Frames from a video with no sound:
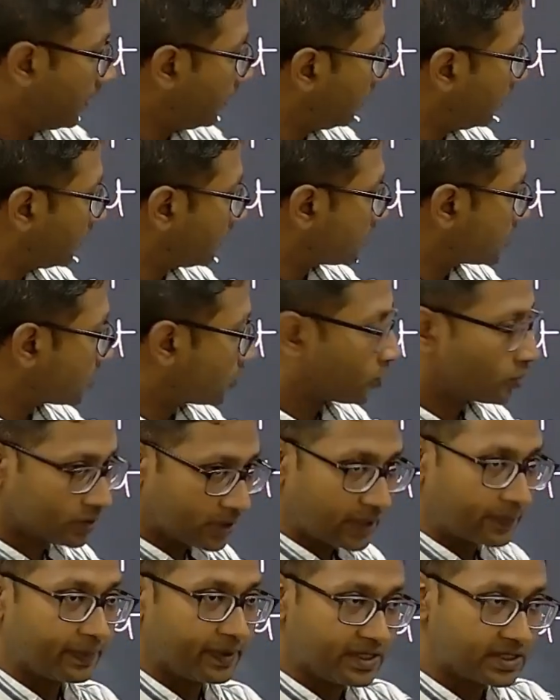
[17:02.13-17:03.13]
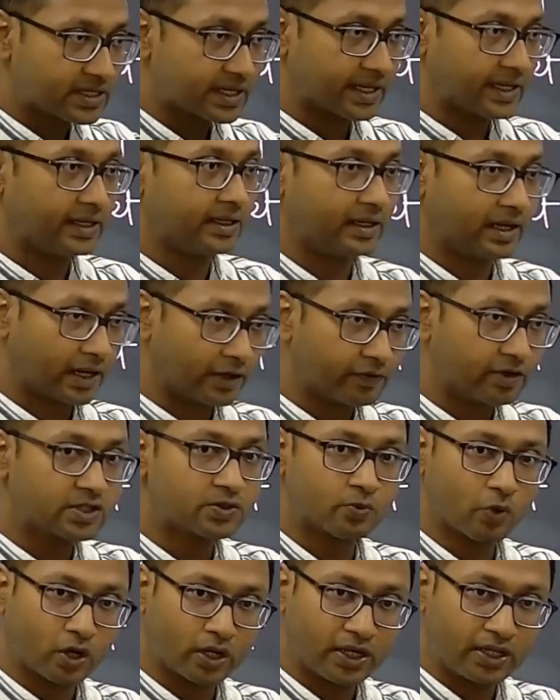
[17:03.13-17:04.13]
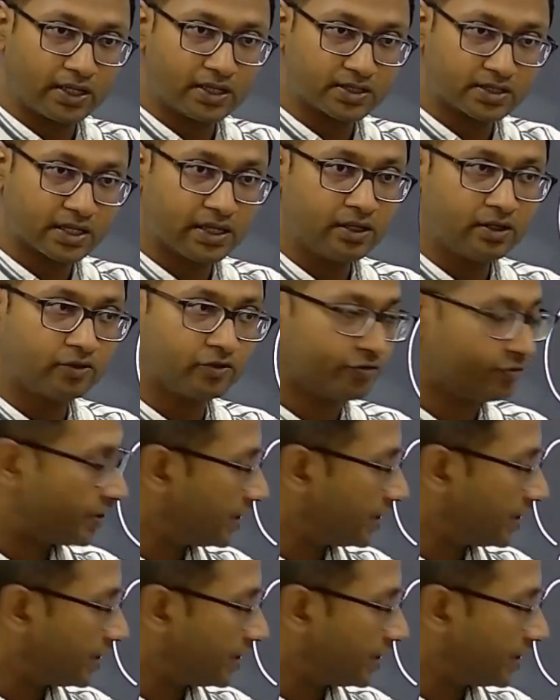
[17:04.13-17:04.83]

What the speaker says: So that means again language modeling is a very